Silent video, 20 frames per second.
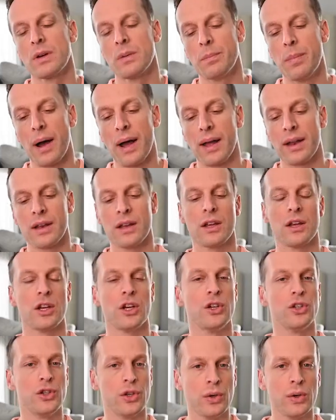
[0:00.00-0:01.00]
But
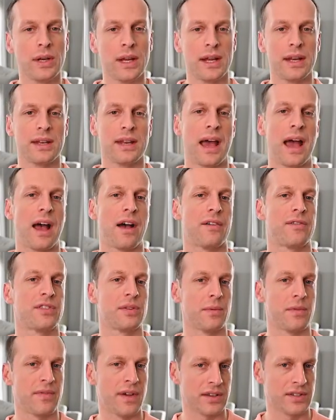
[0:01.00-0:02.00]
you do need to have
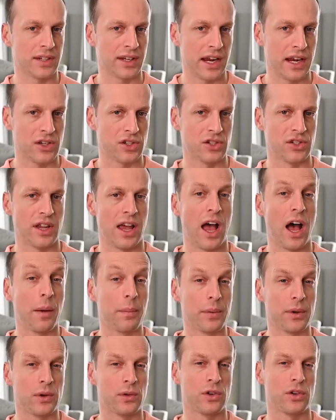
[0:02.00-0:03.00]
some investigation to
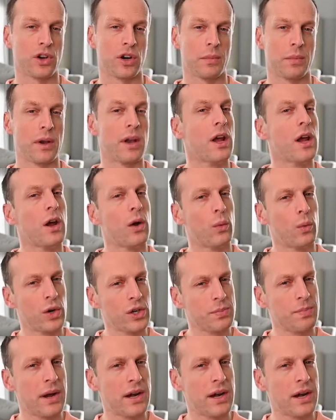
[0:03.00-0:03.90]
help you determine which